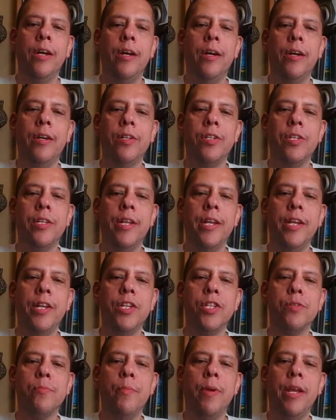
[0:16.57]
Uh, today
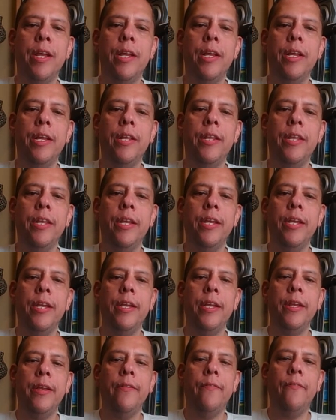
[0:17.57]
is May
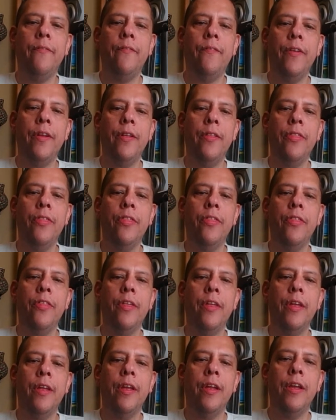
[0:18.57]
the 5th,
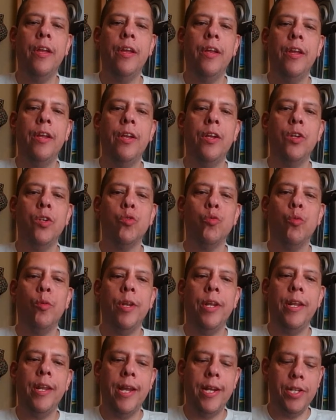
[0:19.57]

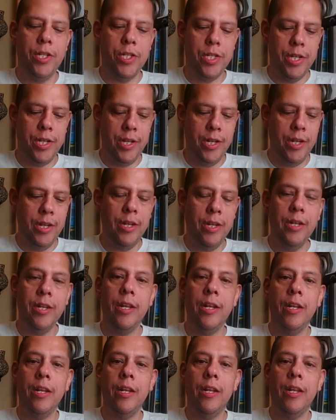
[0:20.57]
2019,
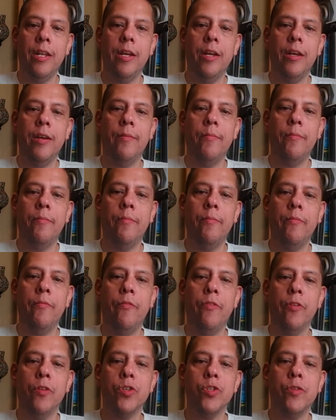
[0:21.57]
and um,
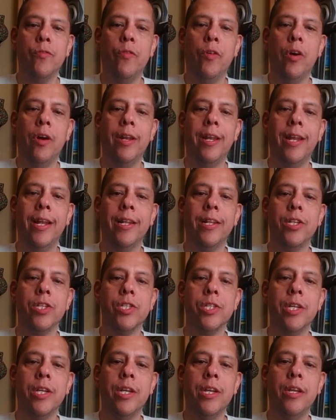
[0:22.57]
first of all I'd like to
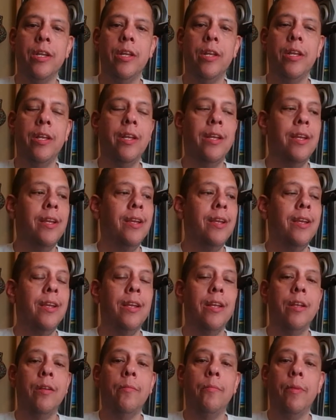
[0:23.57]
say,
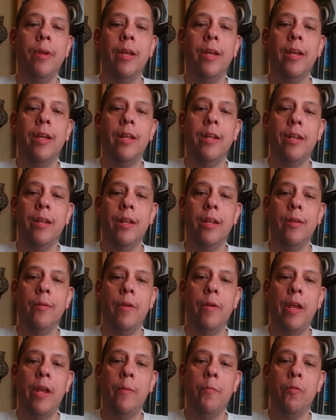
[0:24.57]
man,
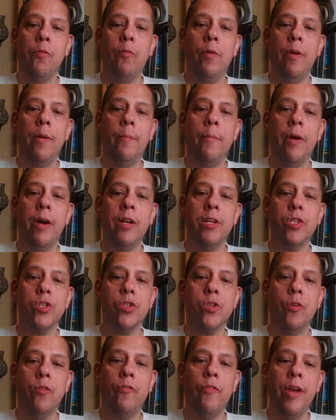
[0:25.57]
April went by
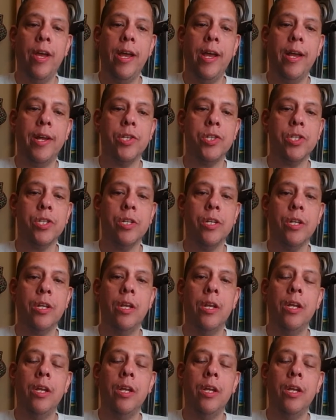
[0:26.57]
so fast.